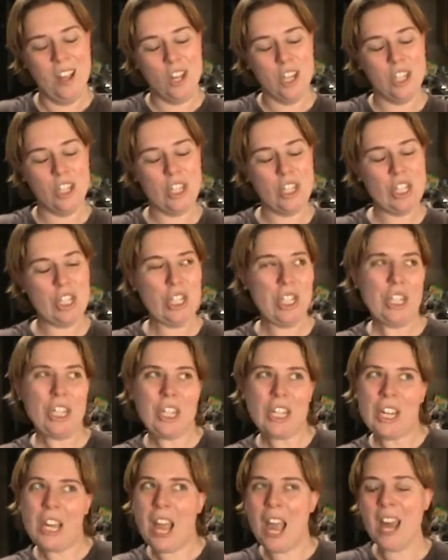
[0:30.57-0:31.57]
because they're kinda
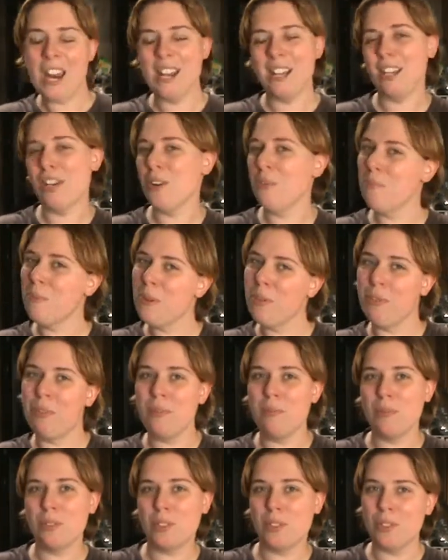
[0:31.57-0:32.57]
gonna be
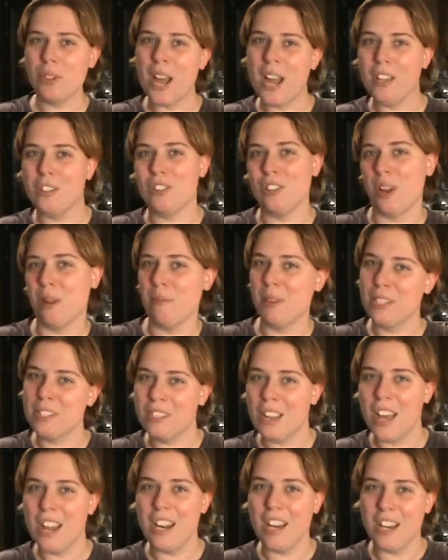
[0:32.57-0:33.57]
from scratch and I'm
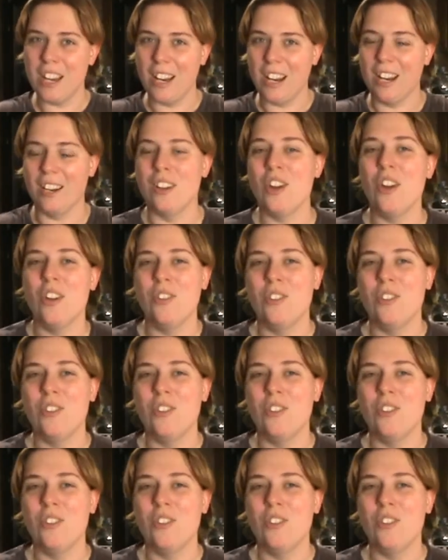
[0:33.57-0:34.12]
excited here.